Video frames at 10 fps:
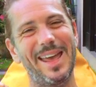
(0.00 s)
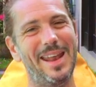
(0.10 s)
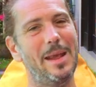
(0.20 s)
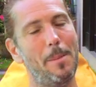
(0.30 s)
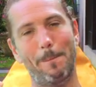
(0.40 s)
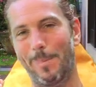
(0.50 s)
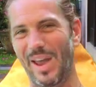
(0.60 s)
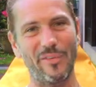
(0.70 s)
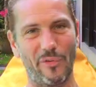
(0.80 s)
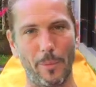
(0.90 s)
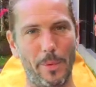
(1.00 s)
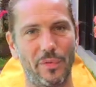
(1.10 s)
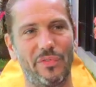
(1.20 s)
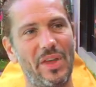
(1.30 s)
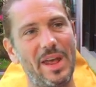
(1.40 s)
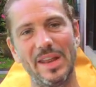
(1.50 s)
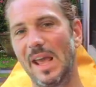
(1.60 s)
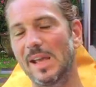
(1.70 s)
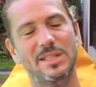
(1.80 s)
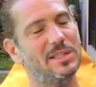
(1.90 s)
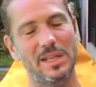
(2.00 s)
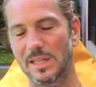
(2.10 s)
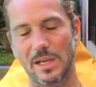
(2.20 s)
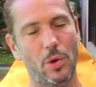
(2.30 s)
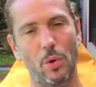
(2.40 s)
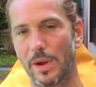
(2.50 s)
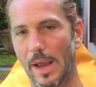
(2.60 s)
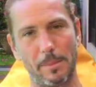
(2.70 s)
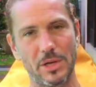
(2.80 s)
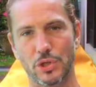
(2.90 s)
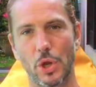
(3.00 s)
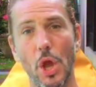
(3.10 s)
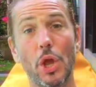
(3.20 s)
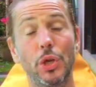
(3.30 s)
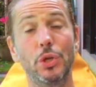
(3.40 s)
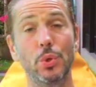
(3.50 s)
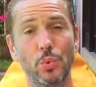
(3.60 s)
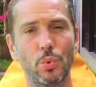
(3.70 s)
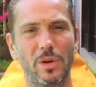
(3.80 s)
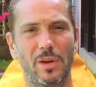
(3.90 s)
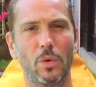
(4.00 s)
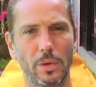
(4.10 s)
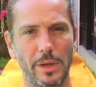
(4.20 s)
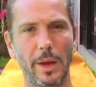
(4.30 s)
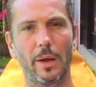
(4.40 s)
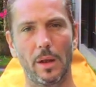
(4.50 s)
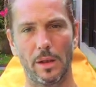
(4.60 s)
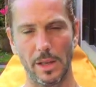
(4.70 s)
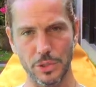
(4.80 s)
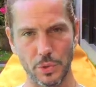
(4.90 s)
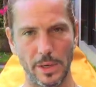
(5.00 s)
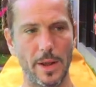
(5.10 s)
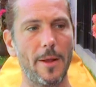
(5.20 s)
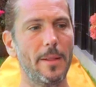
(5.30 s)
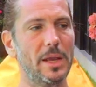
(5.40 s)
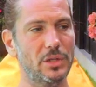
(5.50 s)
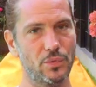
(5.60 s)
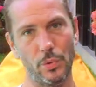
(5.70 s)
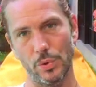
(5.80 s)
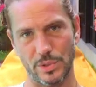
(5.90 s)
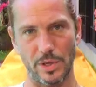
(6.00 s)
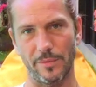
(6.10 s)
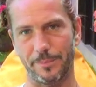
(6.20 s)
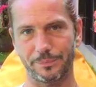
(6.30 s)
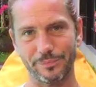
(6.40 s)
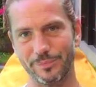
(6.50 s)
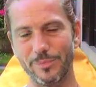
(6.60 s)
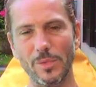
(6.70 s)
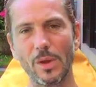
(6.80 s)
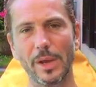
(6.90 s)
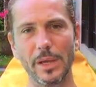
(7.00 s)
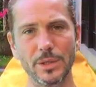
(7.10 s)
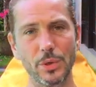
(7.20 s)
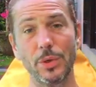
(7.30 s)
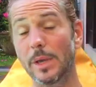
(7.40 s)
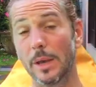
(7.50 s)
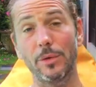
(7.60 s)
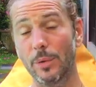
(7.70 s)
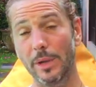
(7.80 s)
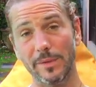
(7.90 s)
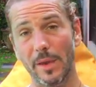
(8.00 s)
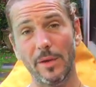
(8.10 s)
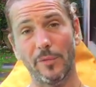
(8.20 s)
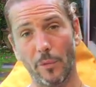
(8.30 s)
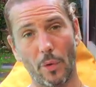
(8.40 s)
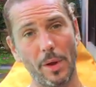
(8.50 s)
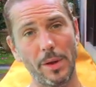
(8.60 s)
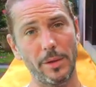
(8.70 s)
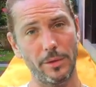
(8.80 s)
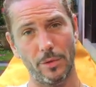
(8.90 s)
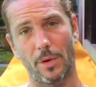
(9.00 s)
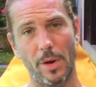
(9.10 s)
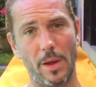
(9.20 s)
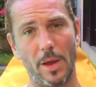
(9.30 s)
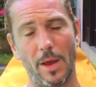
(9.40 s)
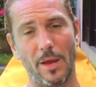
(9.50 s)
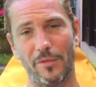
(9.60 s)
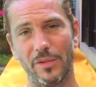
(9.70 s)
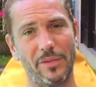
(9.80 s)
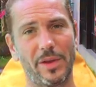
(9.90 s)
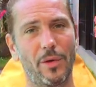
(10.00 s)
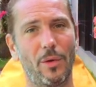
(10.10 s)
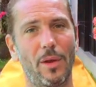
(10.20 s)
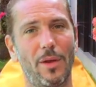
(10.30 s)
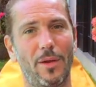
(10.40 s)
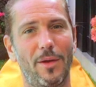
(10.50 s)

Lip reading: any performance, any aesthetical dimension. You don't care, literally. It's for yourself. Okay, so you can do it for your physical